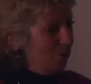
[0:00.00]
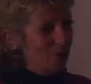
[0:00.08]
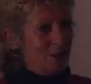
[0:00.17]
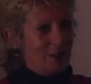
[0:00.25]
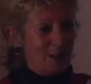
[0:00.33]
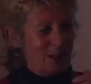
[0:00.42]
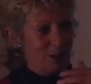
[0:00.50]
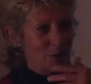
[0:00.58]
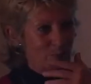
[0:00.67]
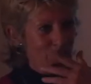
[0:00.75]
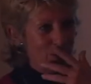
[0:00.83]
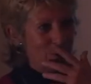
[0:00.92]
was tinged
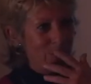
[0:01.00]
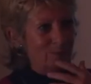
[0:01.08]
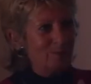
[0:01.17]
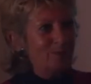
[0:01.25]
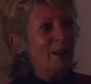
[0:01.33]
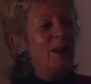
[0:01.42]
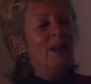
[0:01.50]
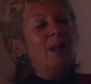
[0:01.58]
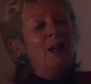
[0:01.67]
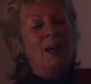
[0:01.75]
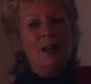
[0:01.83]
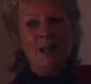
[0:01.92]
blue,
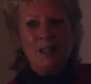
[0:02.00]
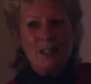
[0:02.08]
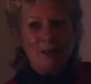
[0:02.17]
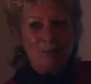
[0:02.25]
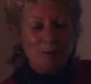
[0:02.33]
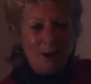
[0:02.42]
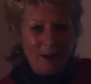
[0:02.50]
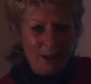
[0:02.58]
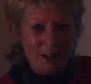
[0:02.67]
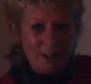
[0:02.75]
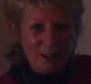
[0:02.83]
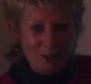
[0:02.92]
and I said,
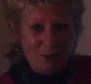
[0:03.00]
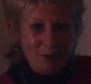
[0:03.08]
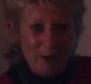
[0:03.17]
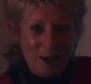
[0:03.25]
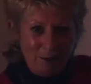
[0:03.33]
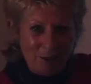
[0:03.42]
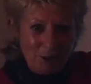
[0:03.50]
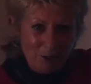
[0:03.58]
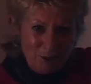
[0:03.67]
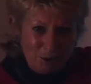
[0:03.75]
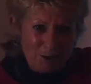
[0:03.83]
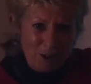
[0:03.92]
how can you
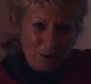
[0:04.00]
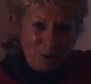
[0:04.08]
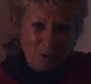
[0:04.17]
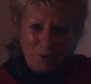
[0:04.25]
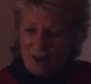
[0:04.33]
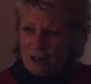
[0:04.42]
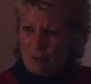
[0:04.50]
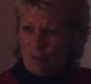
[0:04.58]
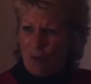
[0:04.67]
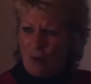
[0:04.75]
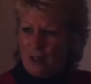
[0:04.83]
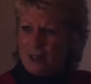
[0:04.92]
do this with your eyes, and
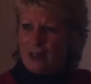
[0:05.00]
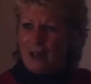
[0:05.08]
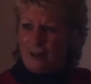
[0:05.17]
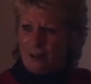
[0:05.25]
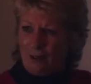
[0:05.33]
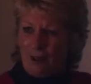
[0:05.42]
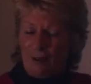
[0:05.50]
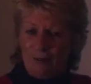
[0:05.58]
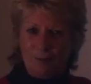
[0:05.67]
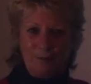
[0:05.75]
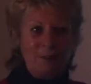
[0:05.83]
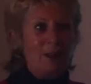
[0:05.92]
what is it,
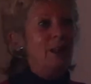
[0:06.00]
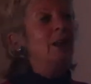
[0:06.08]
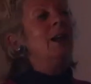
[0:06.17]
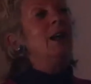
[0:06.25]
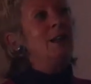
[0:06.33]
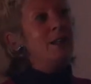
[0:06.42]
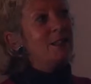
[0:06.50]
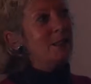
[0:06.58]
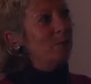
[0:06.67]
And he said,